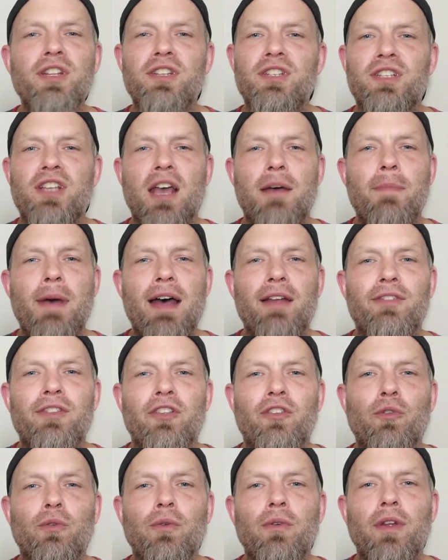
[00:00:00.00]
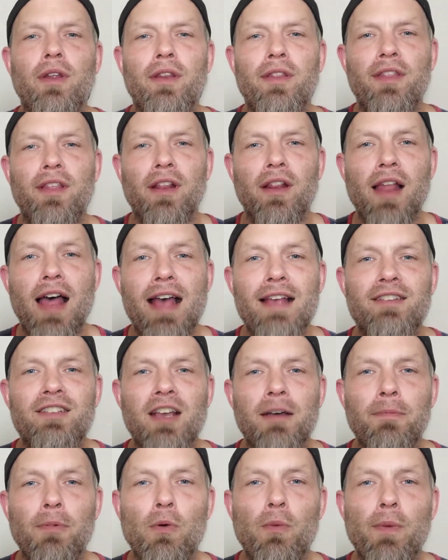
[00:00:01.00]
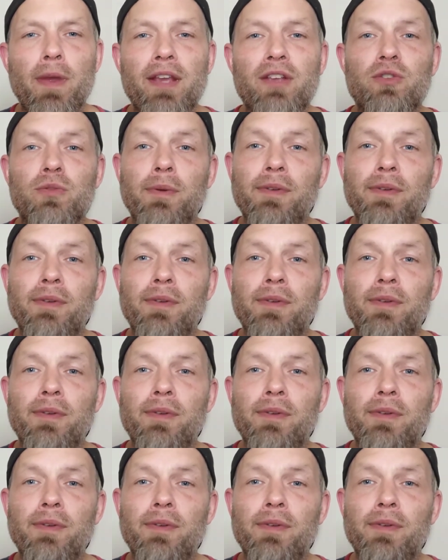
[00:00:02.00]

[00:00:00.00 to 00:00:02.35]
has come out the last couple weeks.